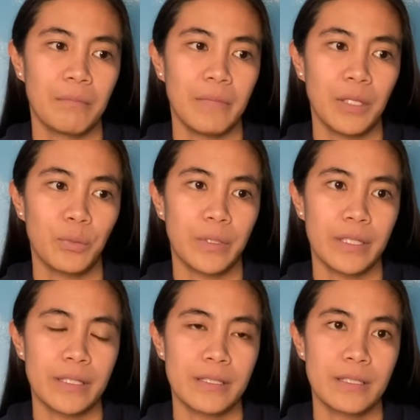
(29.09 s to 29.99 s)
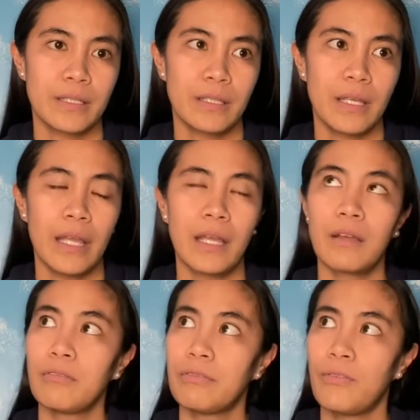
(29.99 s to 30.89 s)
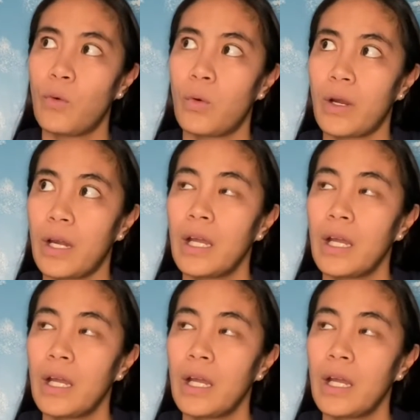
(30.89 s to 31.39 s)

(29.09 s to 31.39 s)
it was for